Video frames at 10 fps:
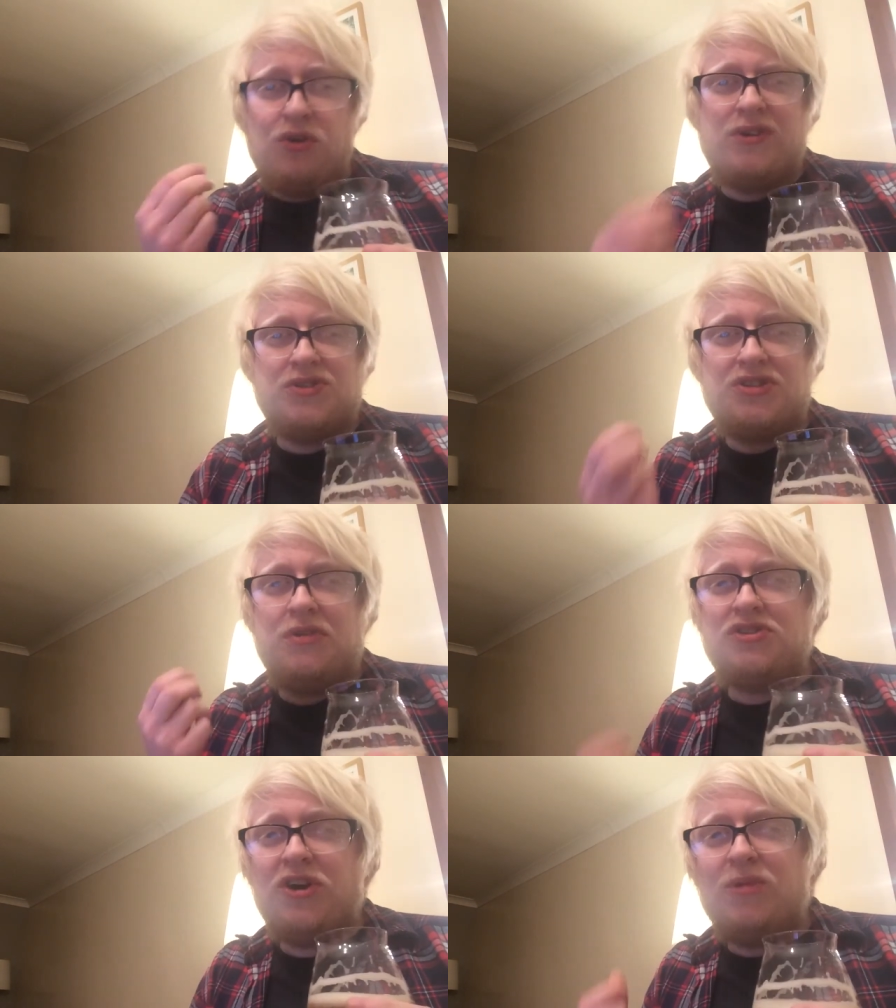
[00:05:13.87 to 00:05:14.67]
course,
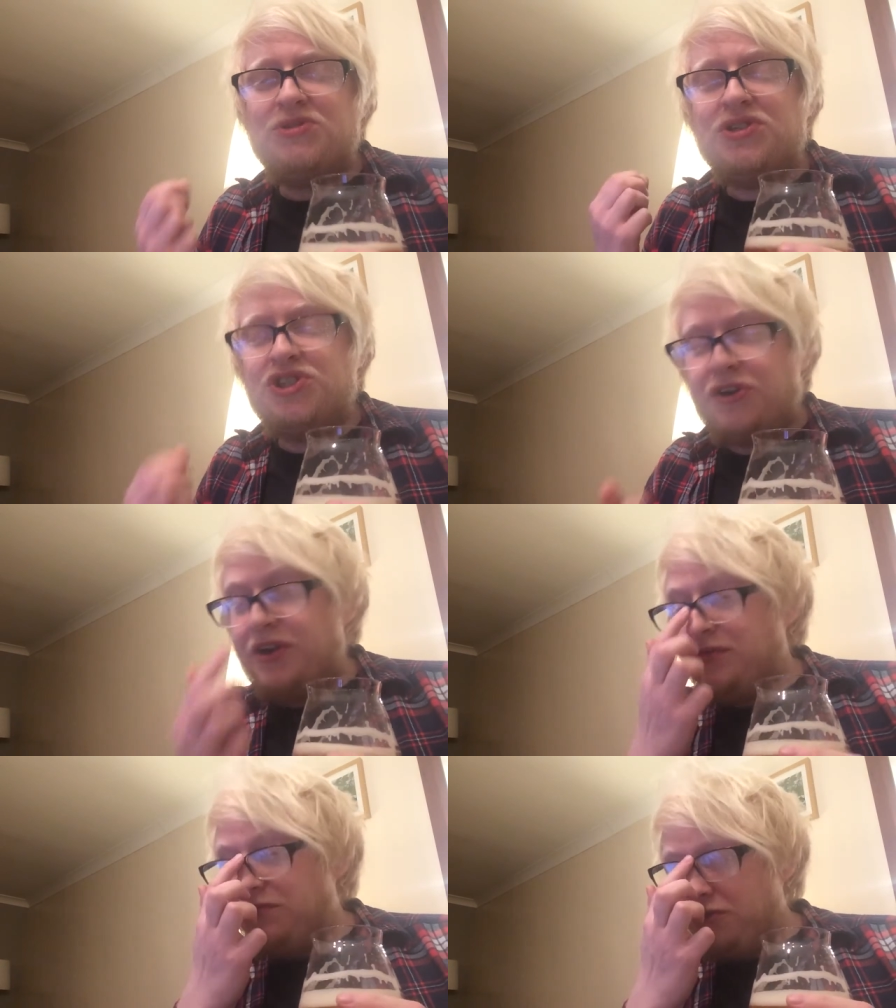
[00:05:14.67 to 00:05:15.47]
those hops are
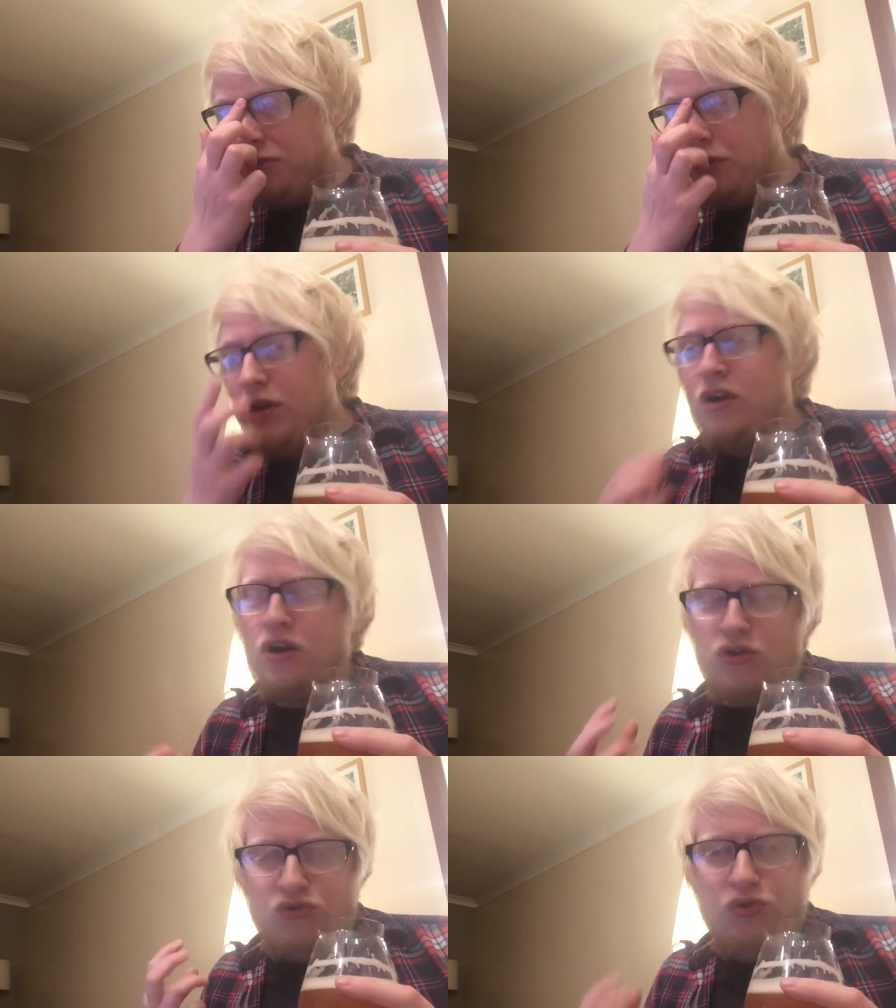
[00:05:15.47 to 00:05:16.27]
shining through
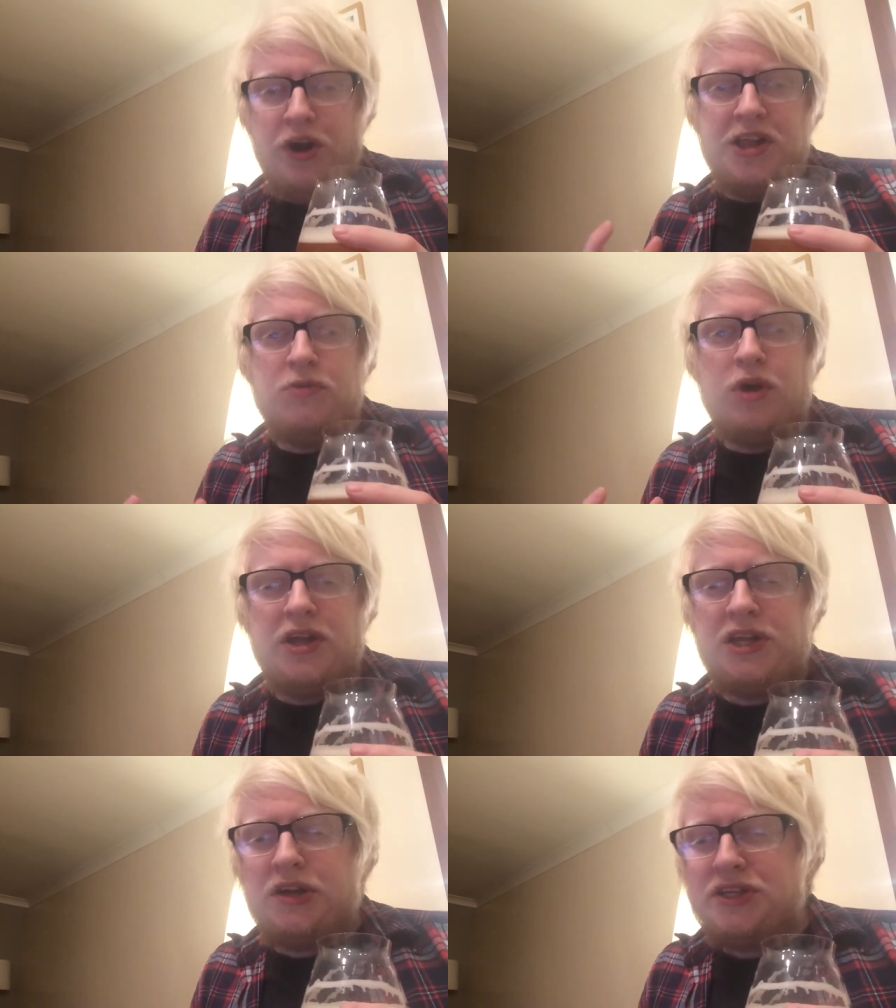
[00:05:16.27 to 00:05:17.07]
really,
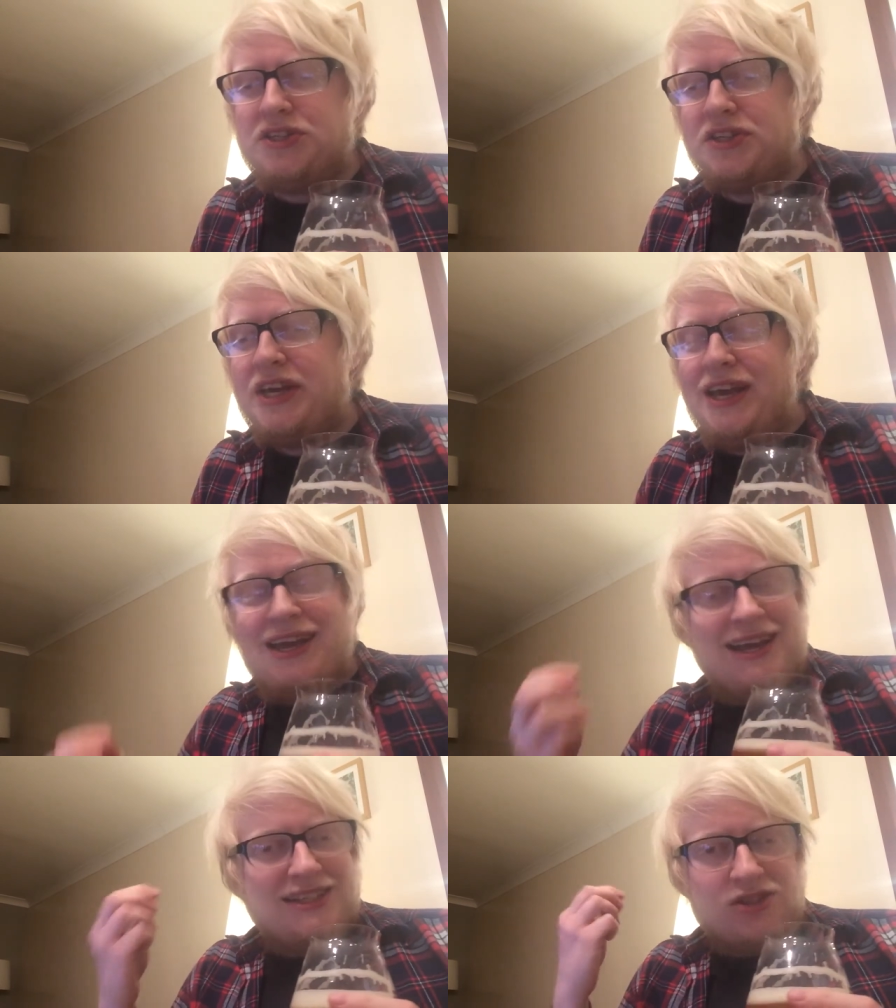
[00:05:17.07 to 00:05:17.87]
really nicely.
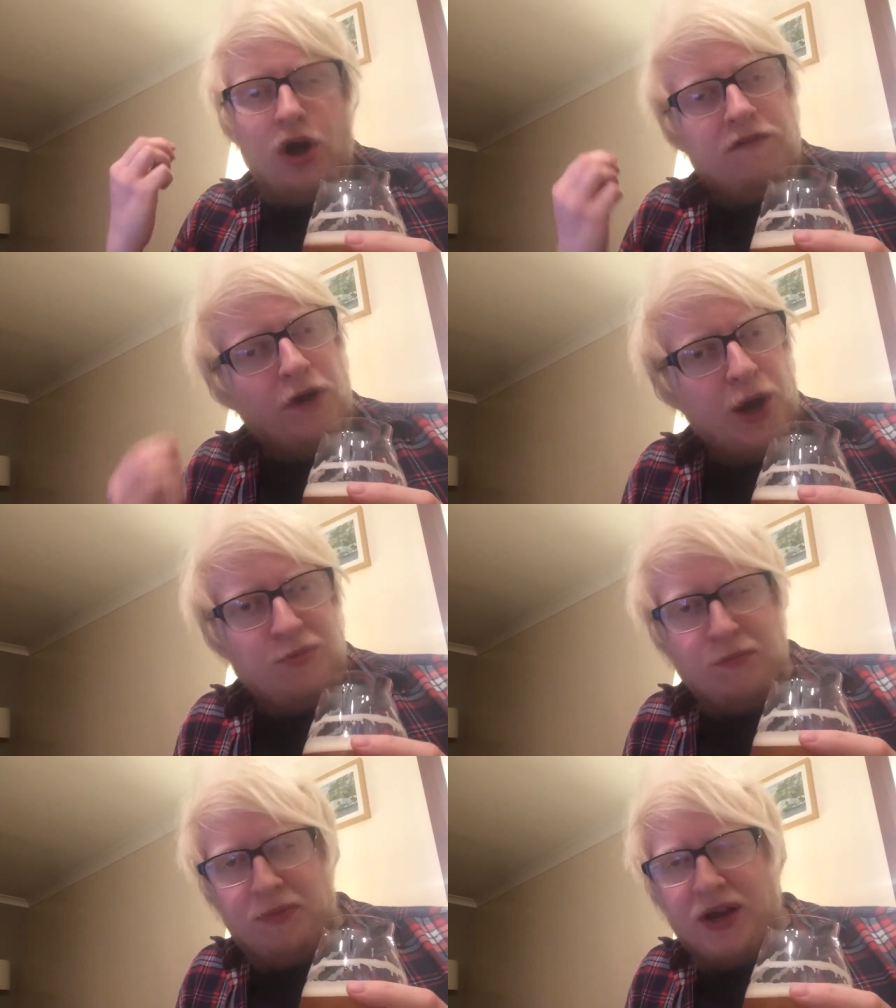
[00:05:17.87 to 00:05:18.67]
It's not a
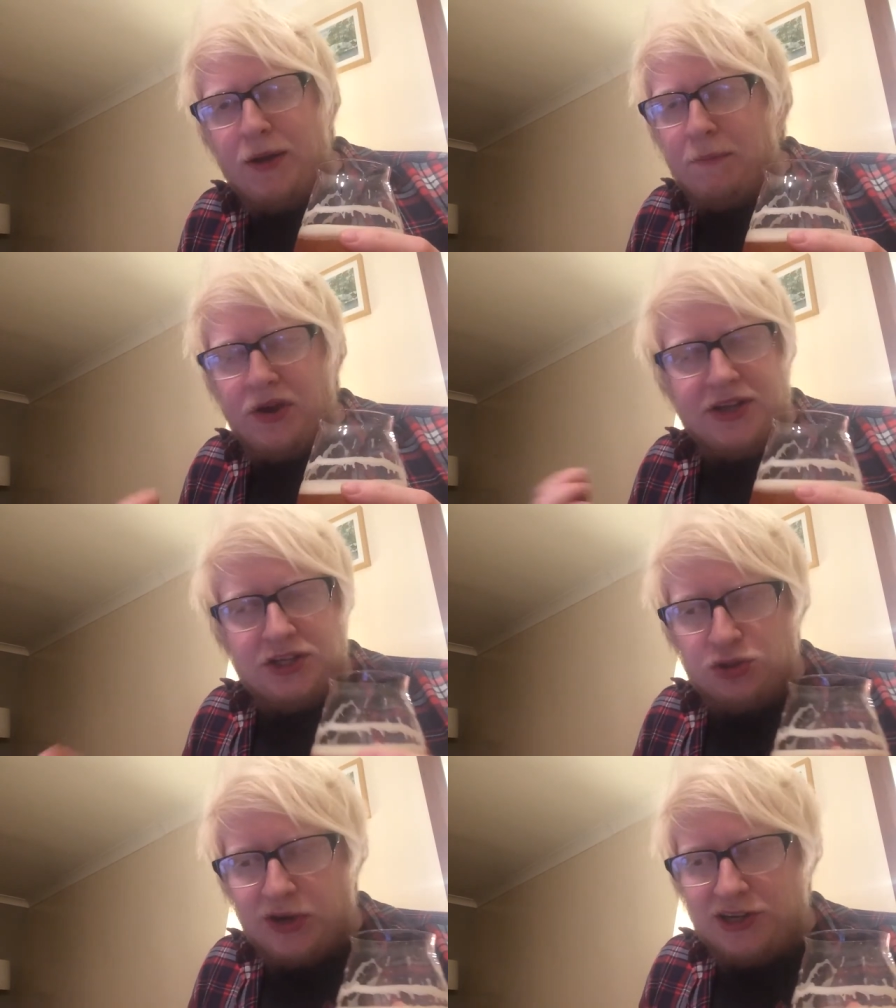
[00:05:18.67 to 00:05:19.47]
vibrant beer by any
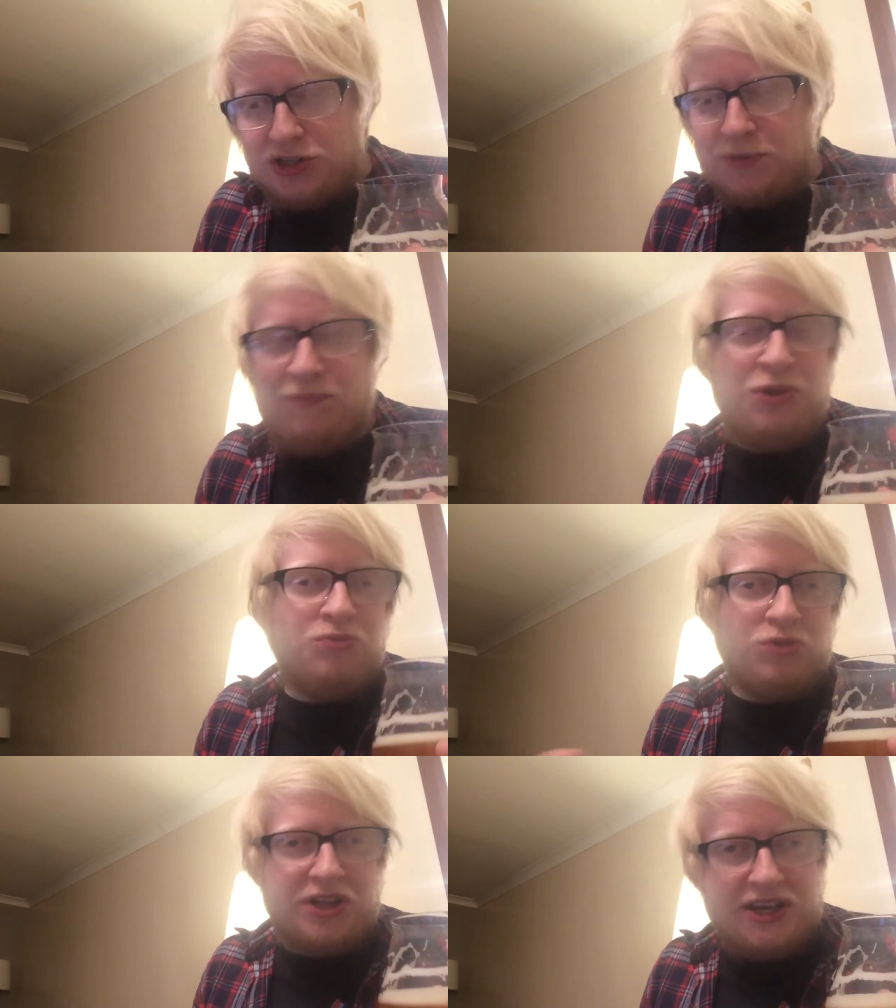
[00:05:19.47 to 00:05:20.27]
stretch. You
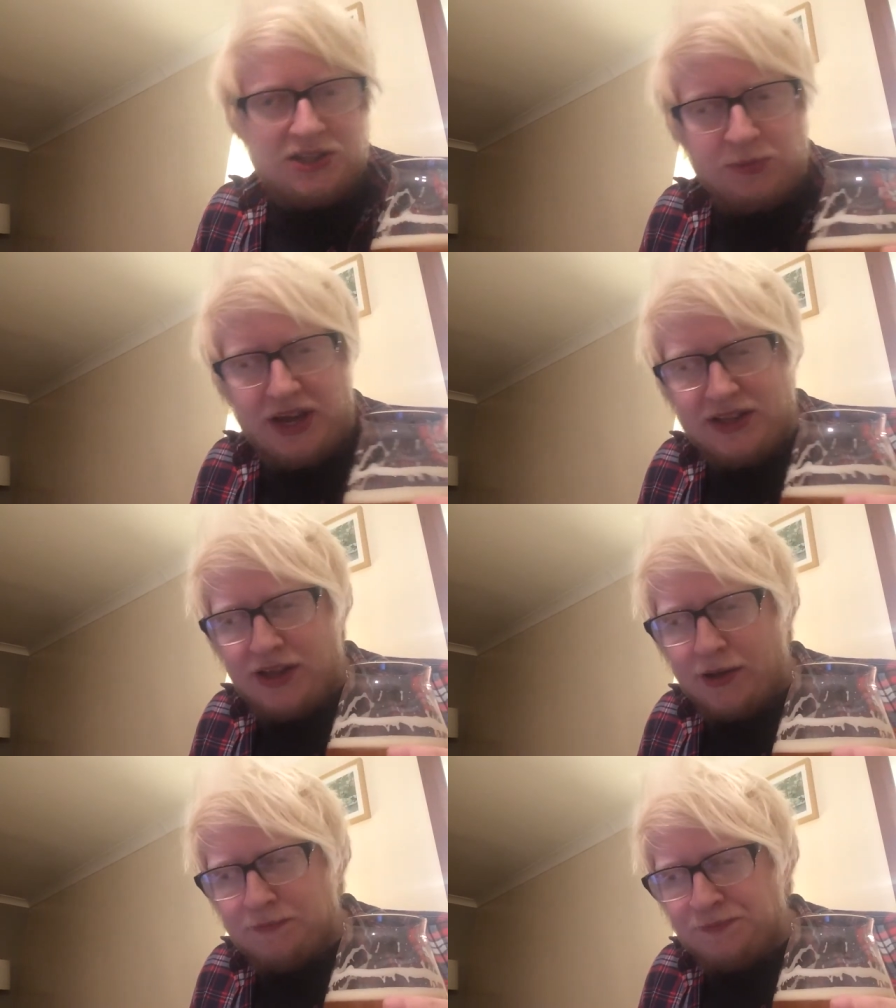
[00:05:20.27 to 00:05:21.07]
wouldn't really expect
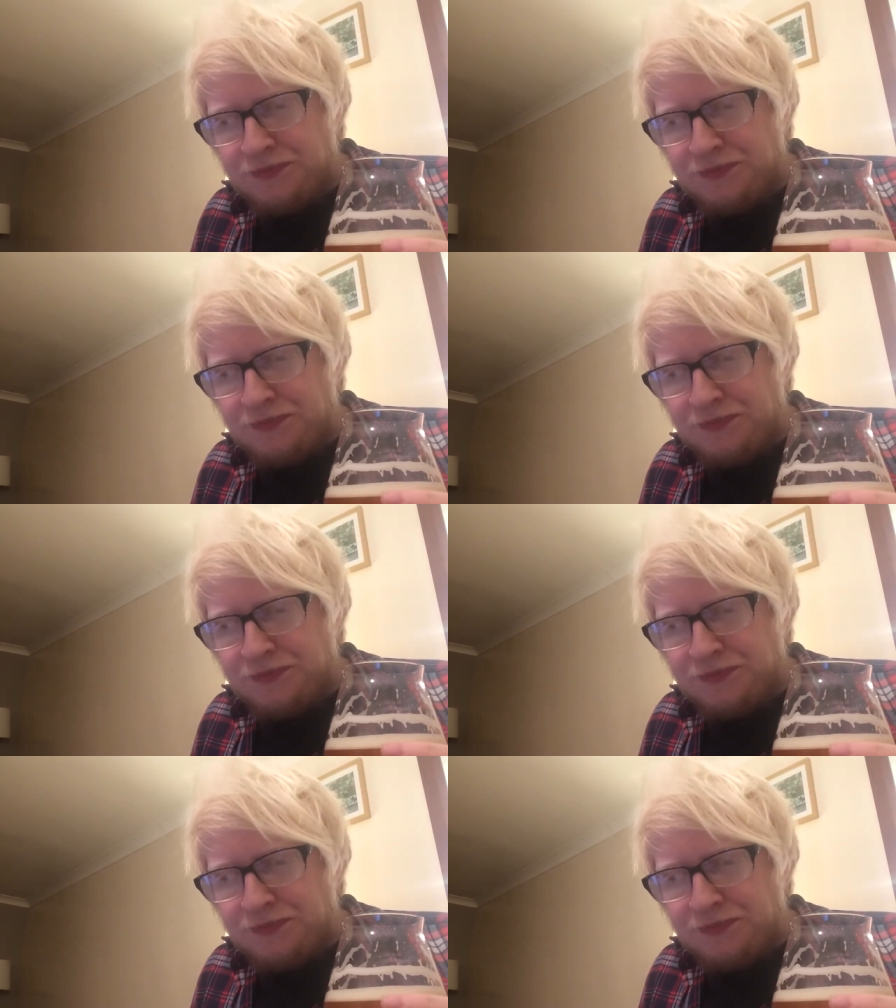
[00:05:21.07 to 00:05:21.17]
that.